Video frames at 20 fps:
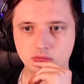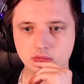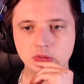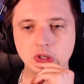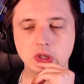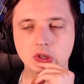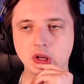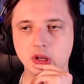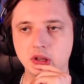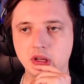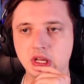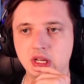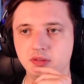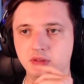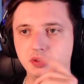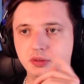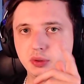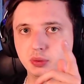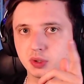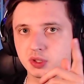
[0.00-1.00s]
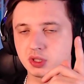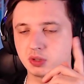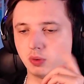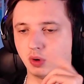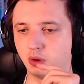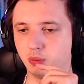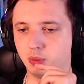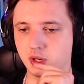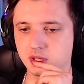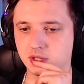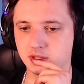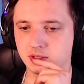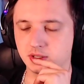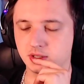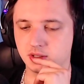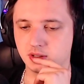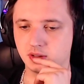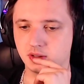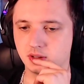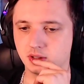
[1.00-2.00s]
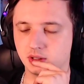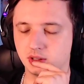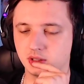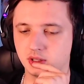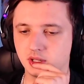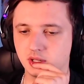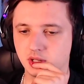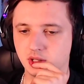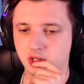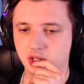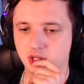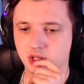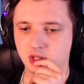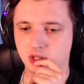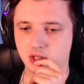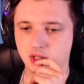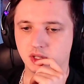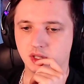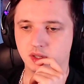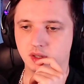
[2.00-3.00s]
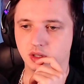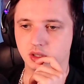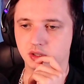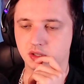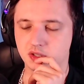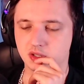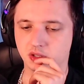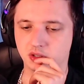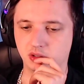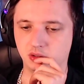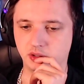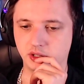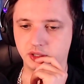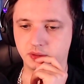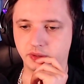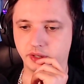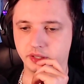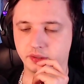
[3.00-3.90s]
Okay, Weevee was the robot in Outer Circle, right.